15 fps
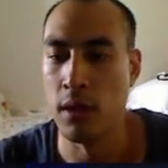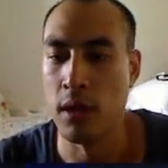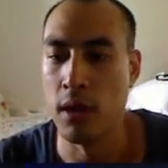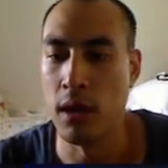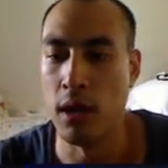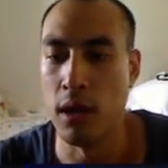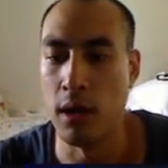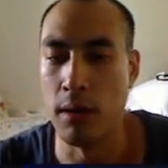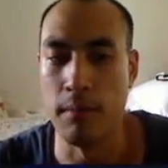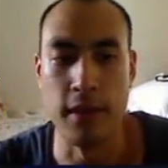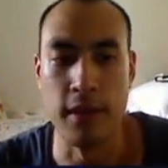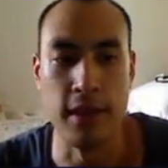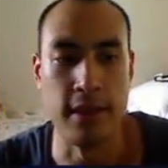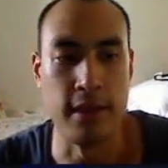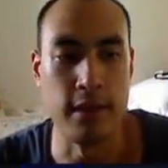
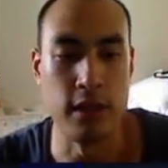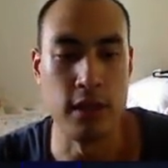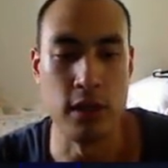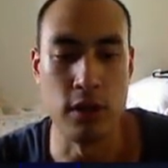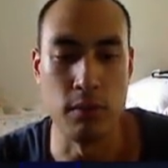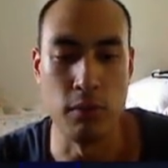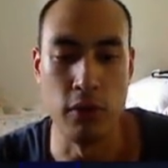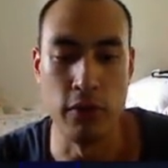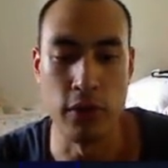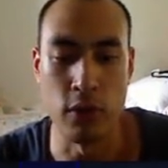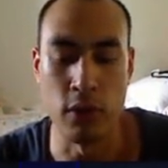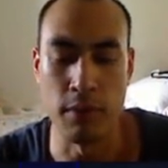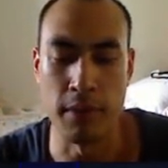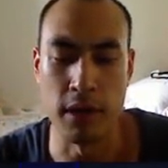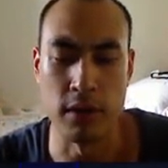And you know, move your
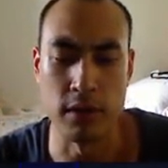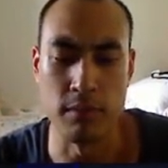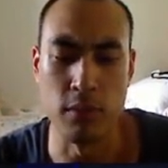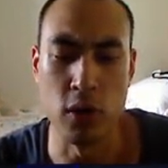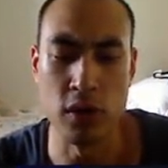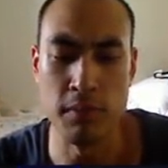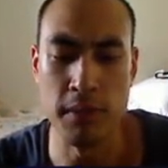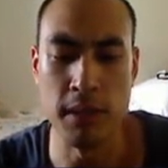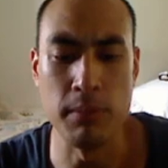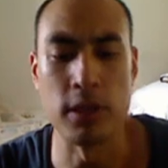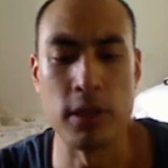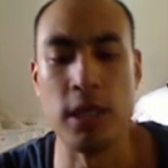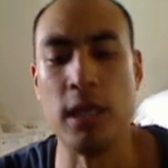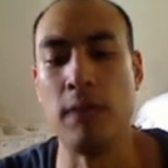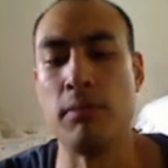quick bar. Most people
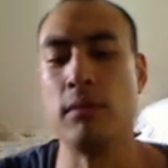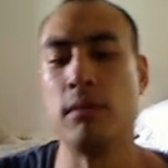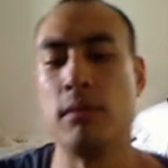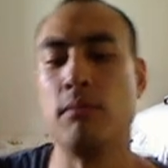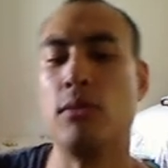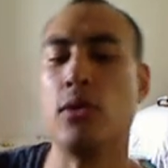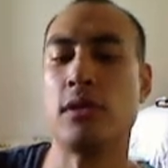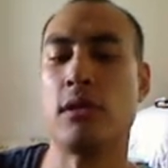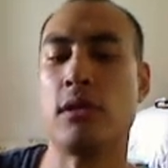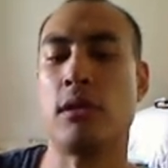keep most of their